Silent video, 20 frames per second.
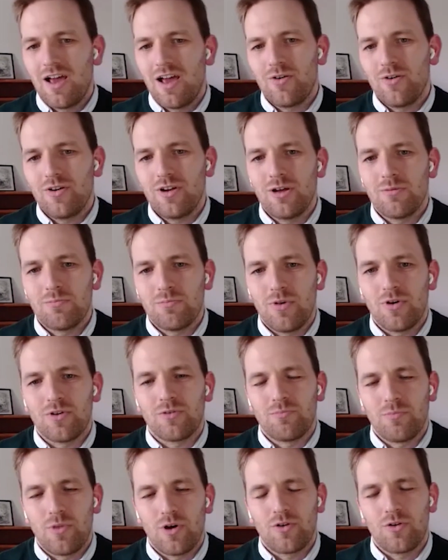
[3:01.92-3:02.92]
area,
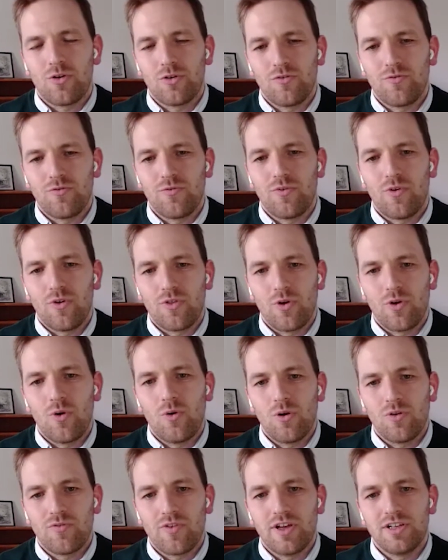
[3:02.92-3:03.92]
but for the
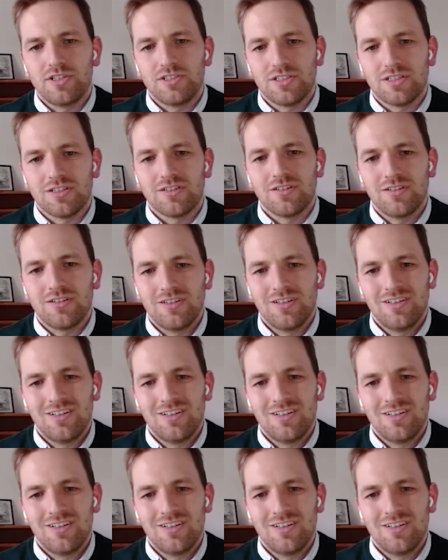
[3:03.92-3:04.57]
whole of Asia.